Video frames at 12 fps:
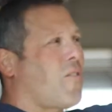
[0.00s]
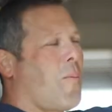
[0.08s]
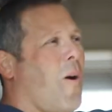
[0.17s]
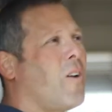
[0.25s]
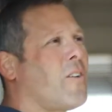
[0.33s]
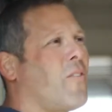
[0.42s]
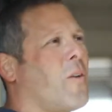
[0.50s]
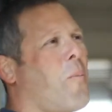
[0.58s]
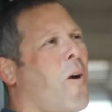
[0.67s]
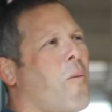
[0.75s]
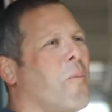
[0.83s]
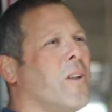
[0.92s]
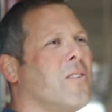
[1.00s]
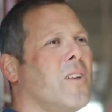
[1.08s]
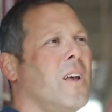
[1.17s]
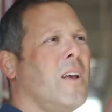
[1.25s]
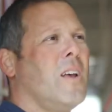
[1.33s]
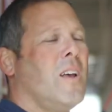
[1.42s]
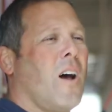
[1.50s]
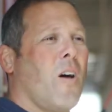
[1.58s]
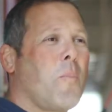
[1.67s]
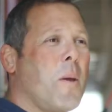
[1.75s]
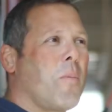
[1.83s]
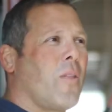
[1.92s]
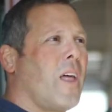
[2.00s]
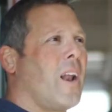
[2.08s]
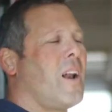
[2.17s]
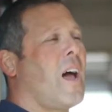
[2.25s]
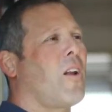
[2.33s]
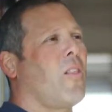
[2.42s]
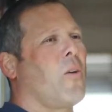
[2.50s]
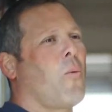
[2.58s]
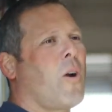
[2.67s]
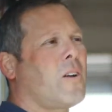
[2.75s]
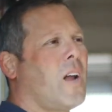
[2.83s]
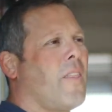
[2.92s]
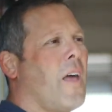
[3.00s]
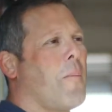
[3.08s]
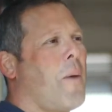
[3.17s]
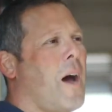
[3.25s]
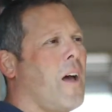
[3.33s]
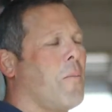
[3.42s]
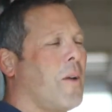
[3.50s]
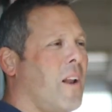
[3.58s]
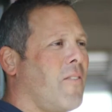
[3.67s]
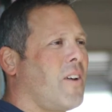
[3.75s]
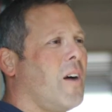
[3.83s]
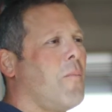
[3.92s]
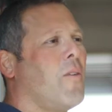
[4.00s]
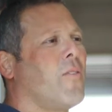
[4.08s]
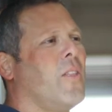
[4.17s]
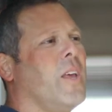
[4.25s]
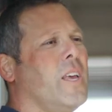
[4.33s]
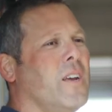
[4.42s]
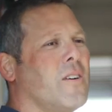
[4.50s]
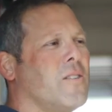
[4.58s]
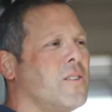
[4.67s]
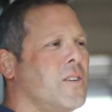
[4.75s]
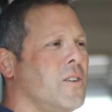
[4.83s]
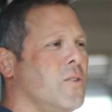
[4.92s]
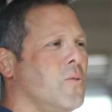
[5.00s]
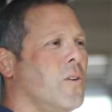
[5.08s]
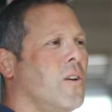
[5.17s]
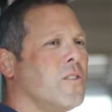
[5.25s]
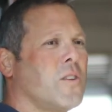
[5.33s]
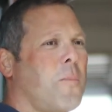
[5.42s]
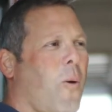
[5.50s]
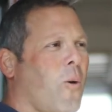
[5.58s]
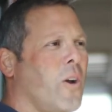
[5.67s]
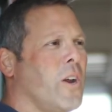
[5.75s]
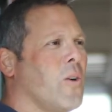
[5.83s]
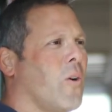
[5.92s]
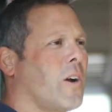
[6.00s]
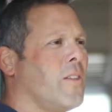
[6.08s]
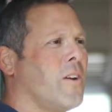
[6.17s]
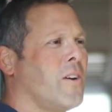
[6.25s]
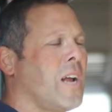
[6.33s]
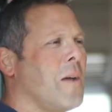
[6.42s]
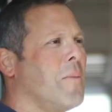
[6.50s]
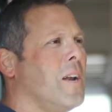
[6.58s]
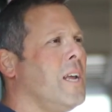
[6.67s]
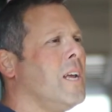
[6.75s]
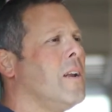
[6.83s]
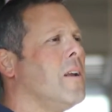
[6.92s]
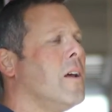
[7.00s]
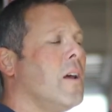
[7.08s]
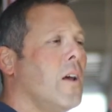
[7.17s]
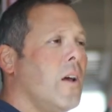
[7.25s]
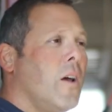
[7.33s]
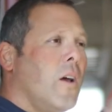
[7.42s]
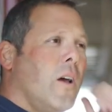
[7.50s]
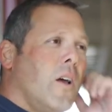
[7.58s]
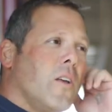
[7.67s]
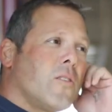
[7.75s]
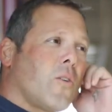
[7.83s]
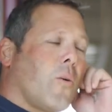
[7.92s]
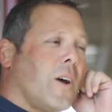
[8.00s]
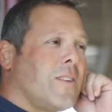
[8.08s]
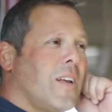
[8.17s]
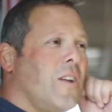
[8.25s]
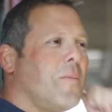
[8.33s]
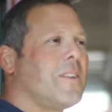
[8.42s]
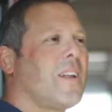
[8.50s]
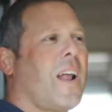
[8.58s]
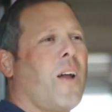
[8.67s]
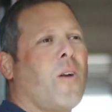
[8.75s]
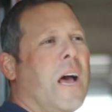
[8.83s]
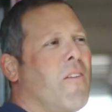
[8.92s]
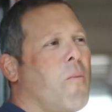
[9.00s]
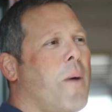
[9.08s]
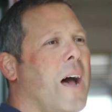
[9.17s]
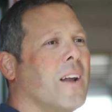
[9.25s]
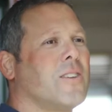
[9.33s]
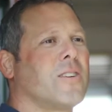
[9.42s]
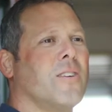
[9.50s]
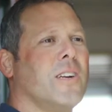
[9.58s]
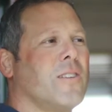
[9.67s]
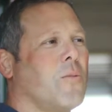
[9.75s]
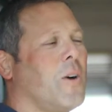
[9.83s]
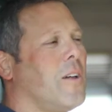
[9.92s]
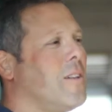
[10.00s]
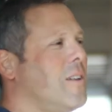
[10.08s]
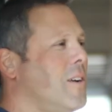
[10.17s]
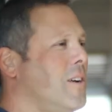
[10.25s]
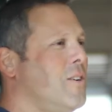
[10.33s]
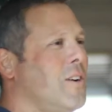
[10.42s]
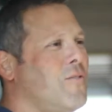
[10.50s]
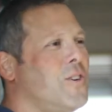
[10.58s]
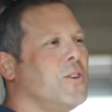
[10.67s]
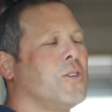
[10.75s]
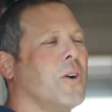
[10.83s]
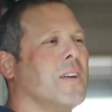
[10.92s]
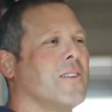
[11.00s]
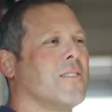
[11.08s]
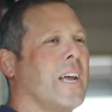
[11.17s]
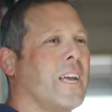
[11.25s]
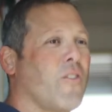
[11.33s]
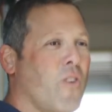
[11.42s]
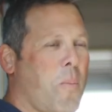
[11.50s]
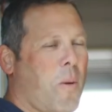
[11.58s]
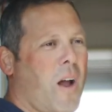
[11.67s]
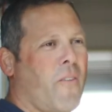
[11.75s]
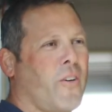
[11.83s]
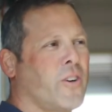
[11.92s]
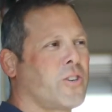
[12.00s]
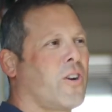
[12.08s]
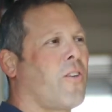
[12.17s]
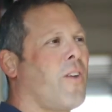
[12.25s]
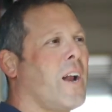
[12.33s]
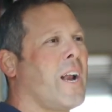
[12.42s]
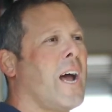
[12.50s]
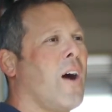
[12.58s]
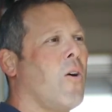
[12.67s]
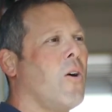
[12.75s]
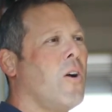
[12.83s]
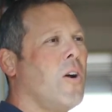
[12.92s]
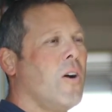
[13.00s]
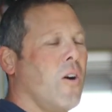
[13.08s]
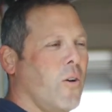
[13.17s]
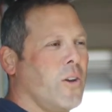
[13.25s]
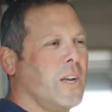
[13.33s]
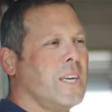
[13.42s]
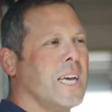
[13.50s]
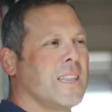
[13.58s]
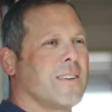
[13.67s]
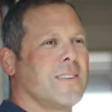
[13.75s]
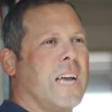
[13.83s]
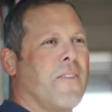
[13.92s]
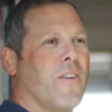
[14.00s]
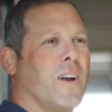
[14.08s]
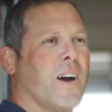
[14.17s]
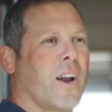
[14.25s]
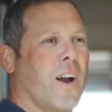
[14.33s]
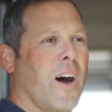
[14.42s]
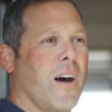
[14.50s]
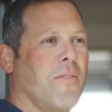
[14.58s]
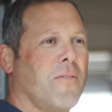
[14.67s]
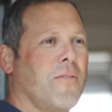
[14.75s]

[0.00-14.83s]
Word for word: from all different departments, all people that had not only worked on that pile, but had come over the years to support New York in their time of need. So I said to him, I said, "I don't have a patch, sir." And he said, "Well, you have two choices. I can rip it off your shirt right now, or you can take this knife and cut it off."